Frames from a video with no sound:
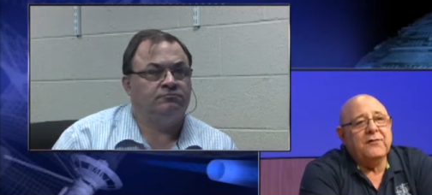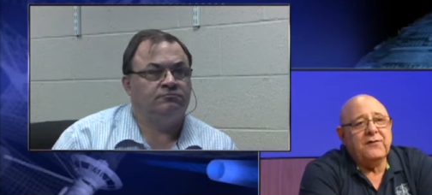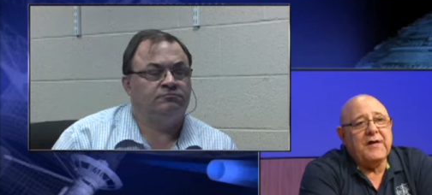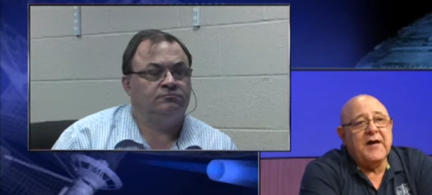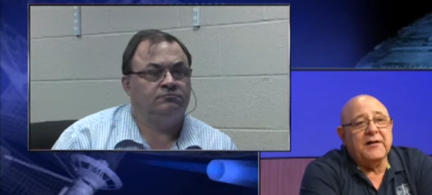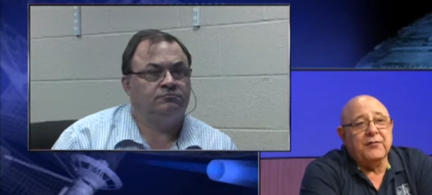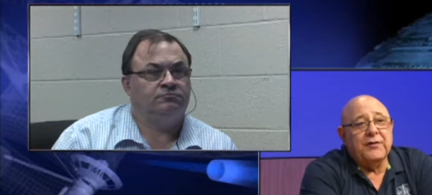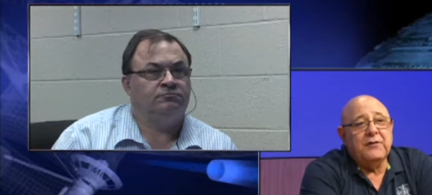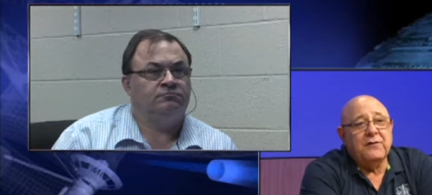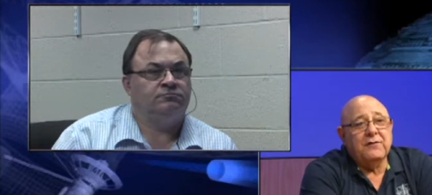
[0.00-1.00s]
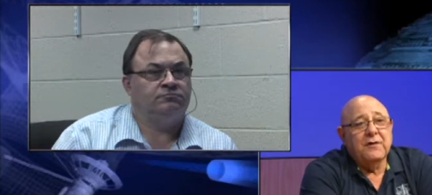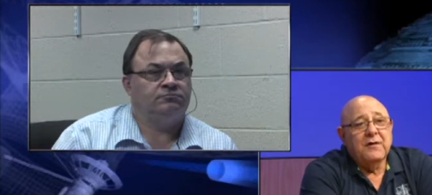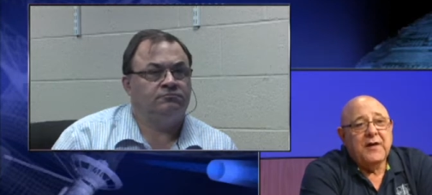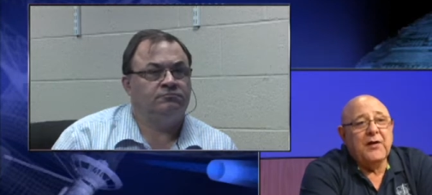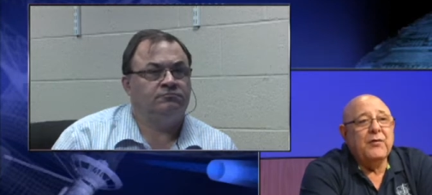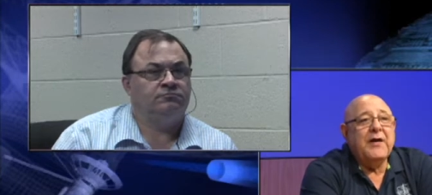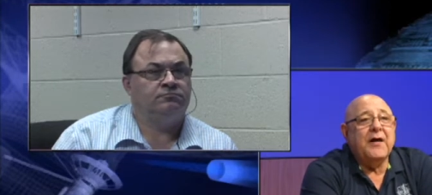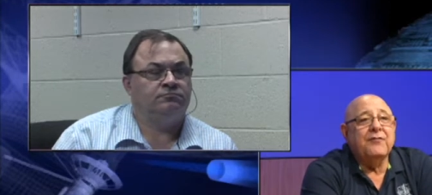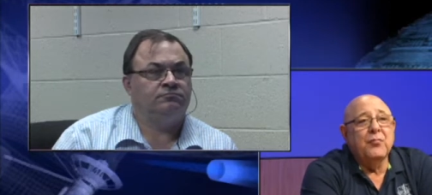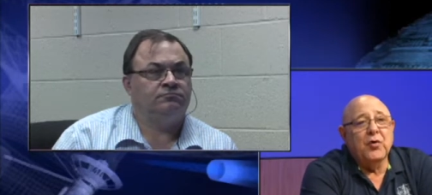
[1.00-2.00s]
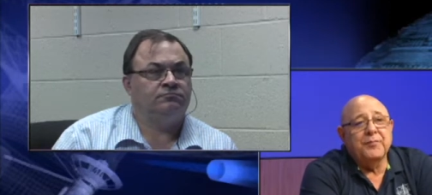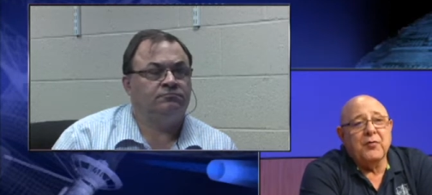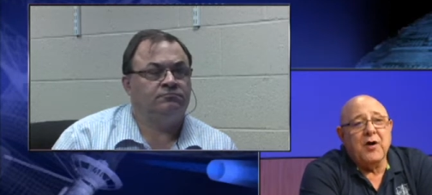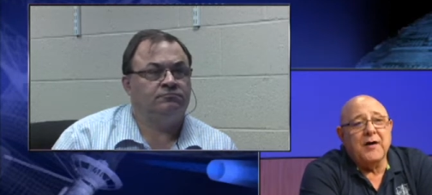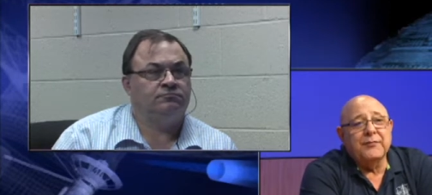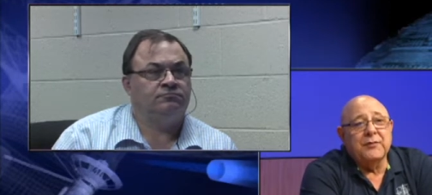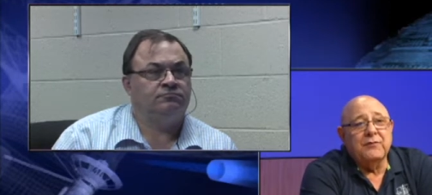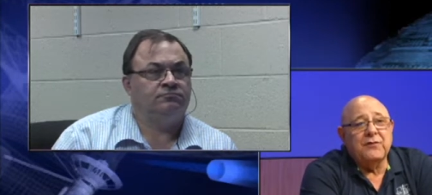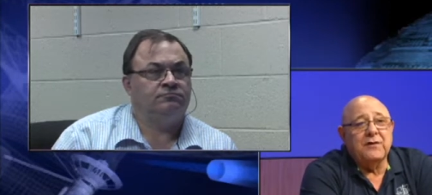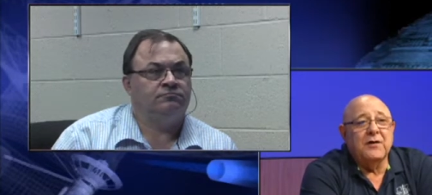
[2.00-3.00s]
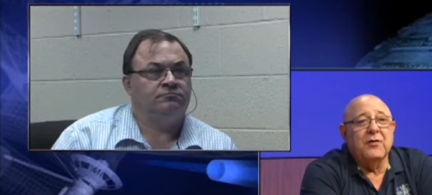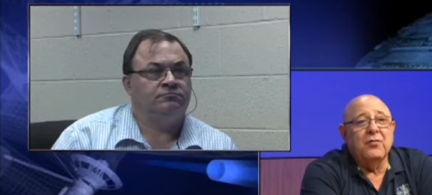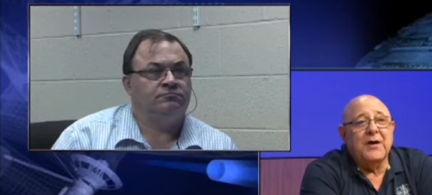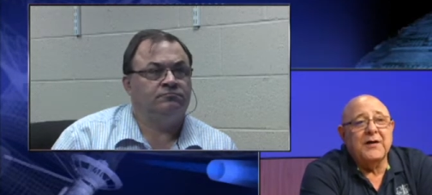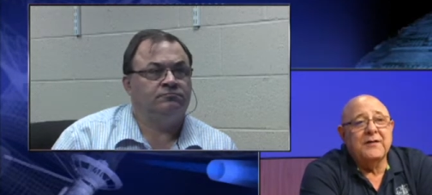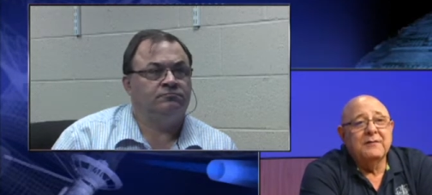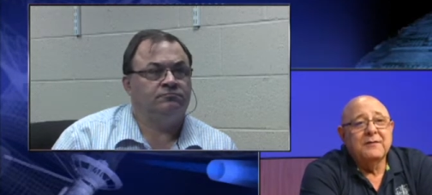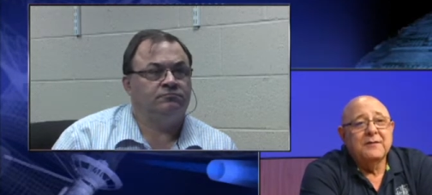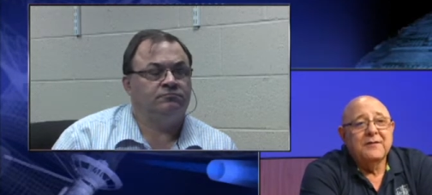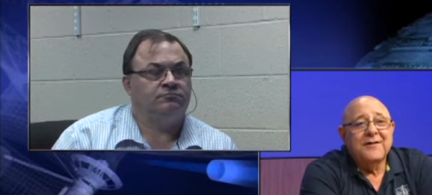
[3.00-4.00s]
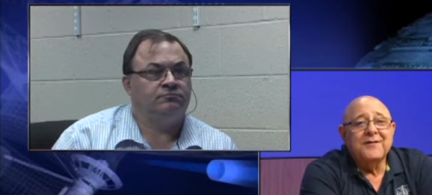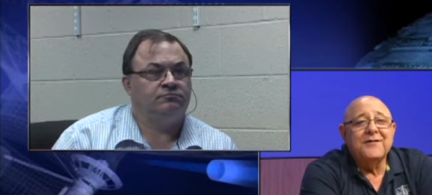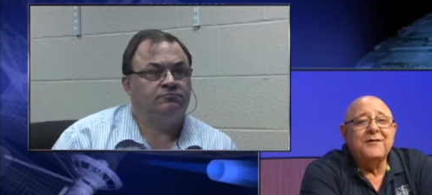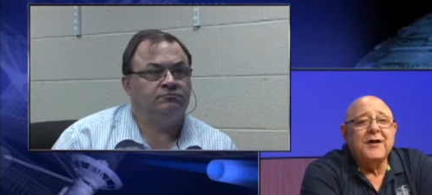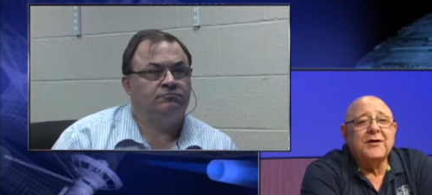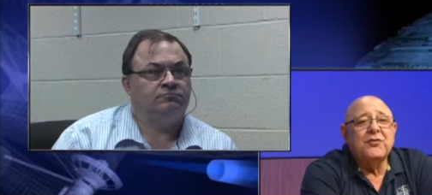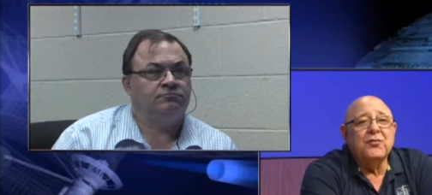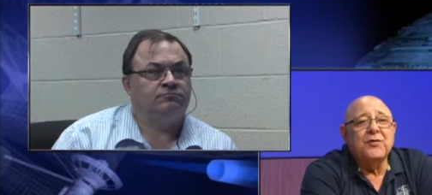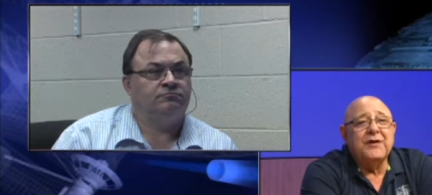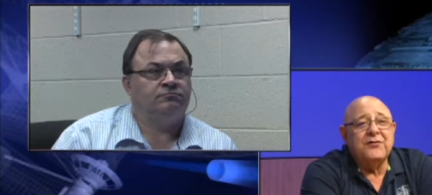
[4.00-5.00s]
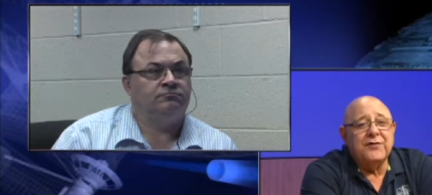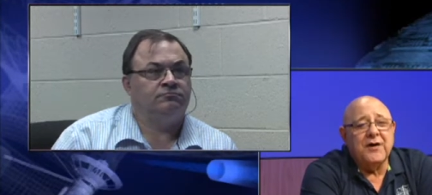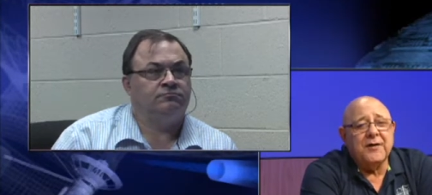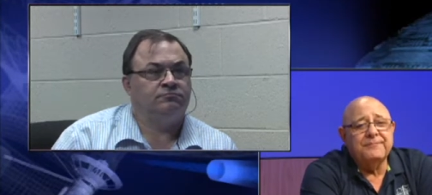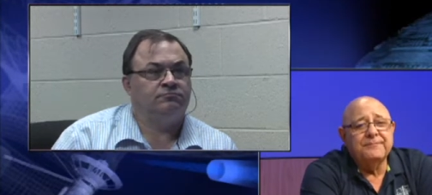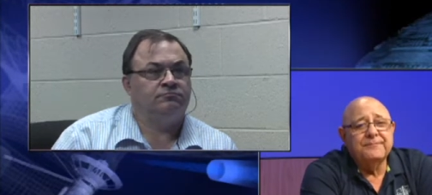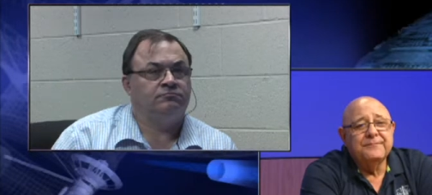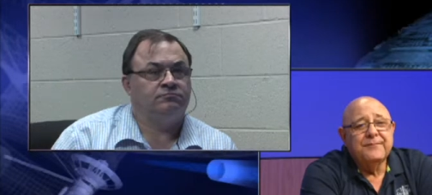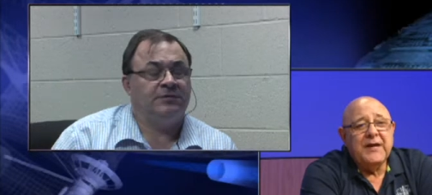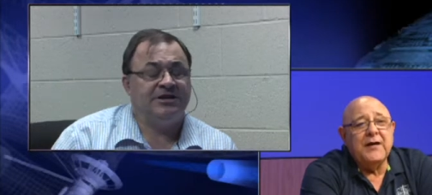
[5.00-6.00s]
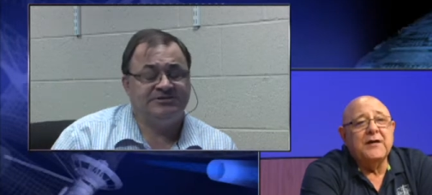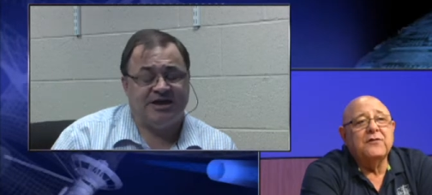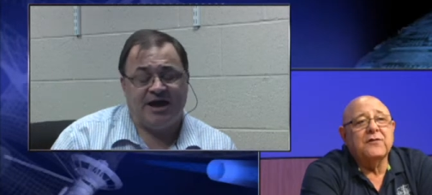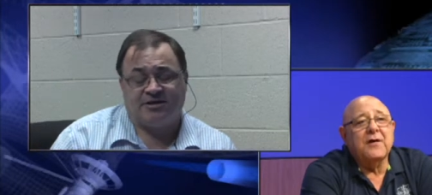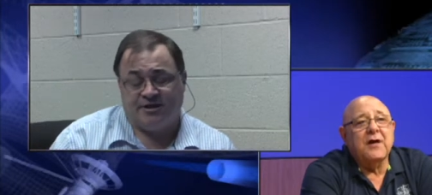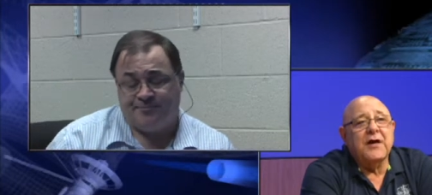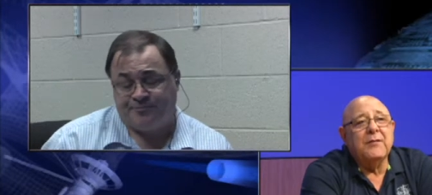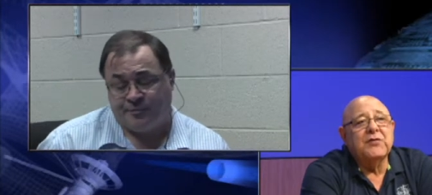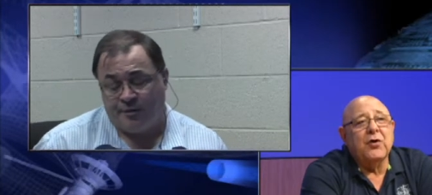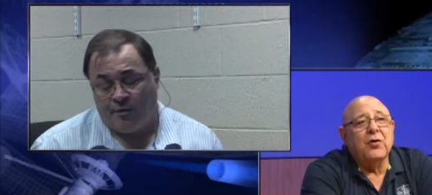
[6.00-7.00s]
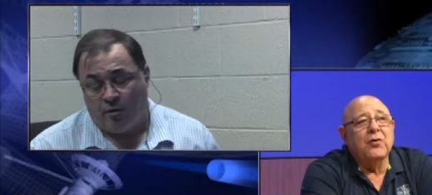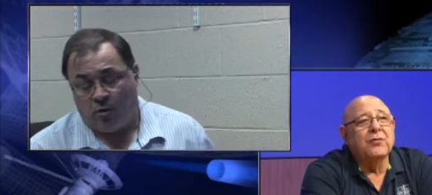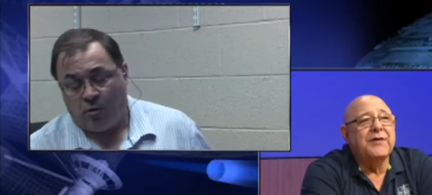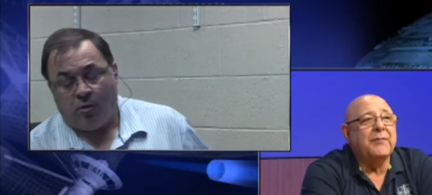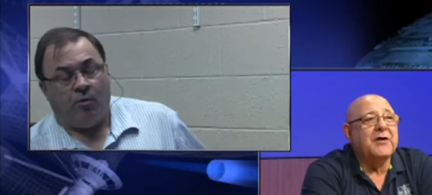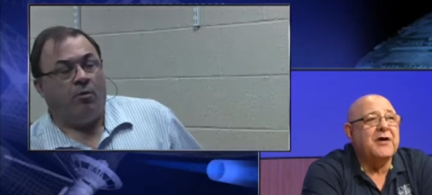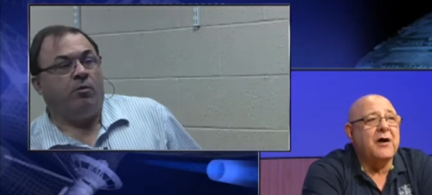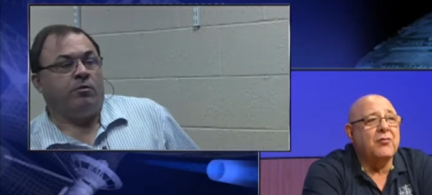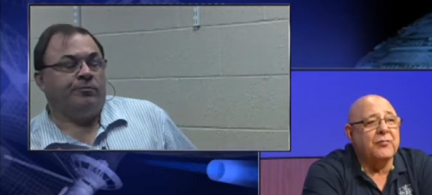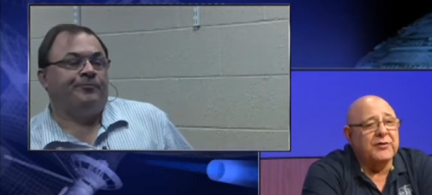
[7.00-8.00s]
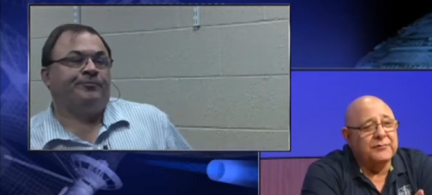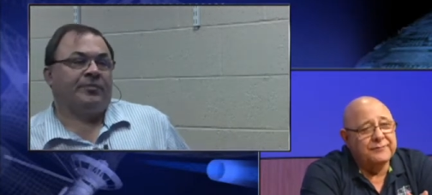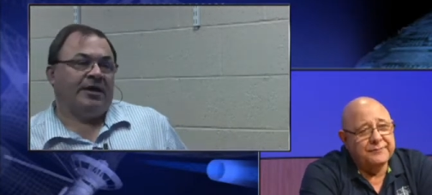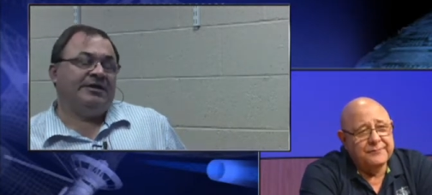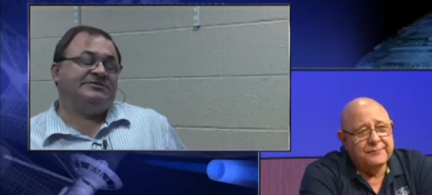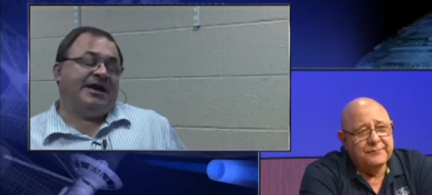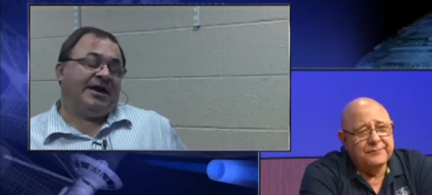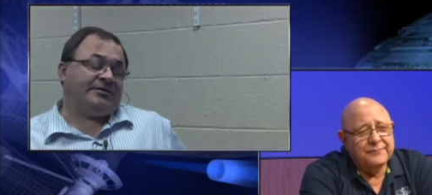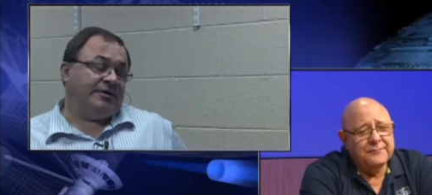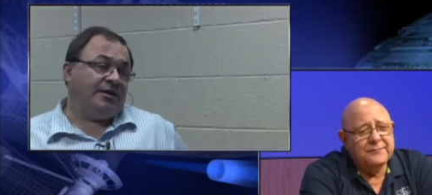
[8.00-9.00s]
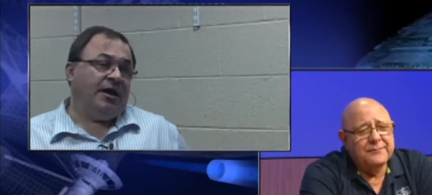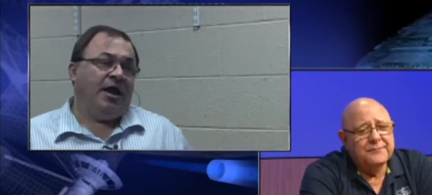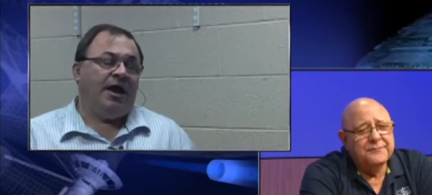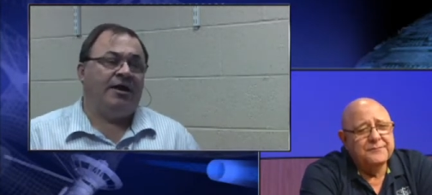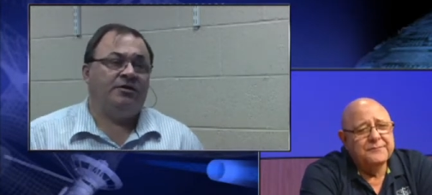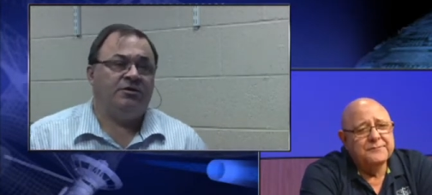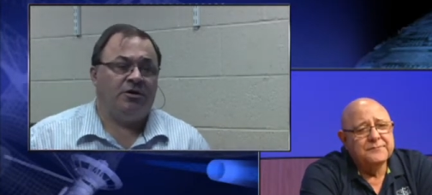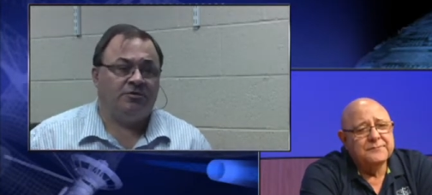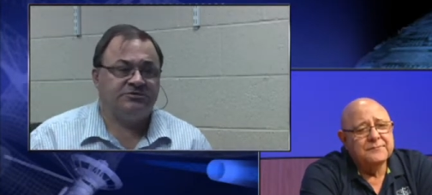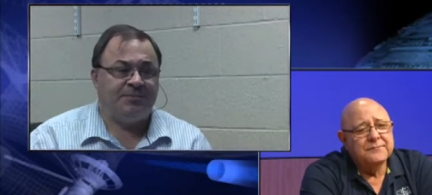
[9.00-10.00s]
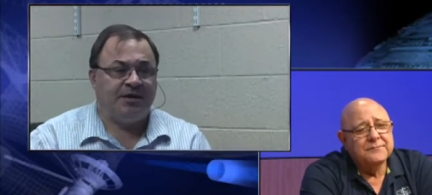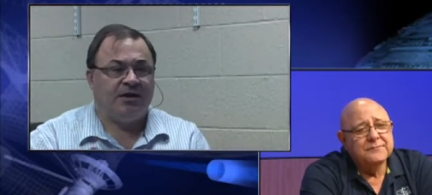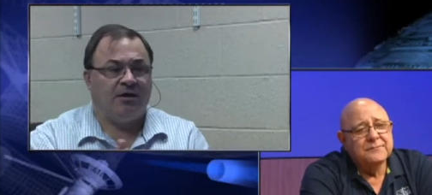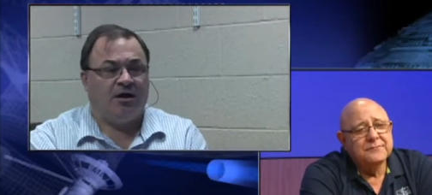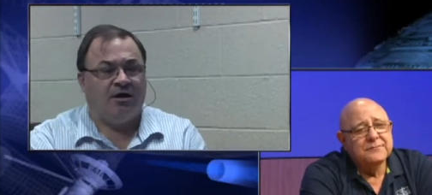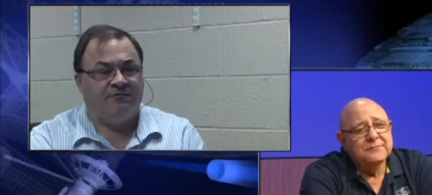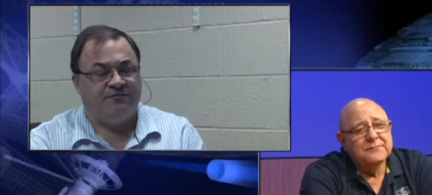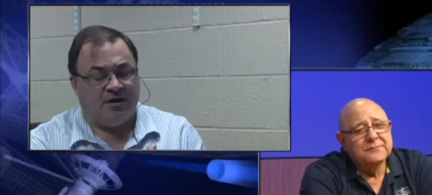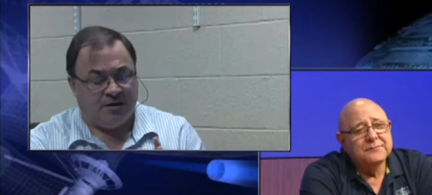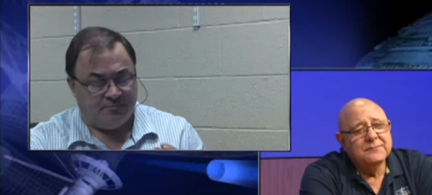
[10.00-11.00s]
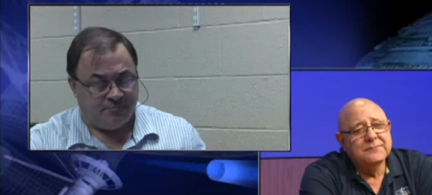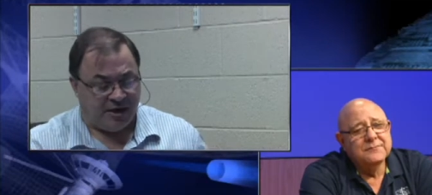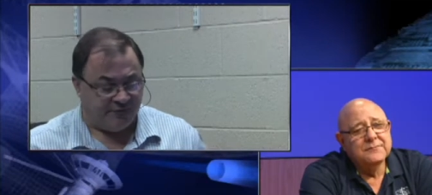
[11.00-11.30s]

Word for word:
Speaker 1: salaries, and we have more problems. You know why? They're not doing a job
Speaker 2: Exactly. time
Speaker 1: to hold them accountable.
Speaker 2: Exactly. And, you know, speaking of uh, Mayor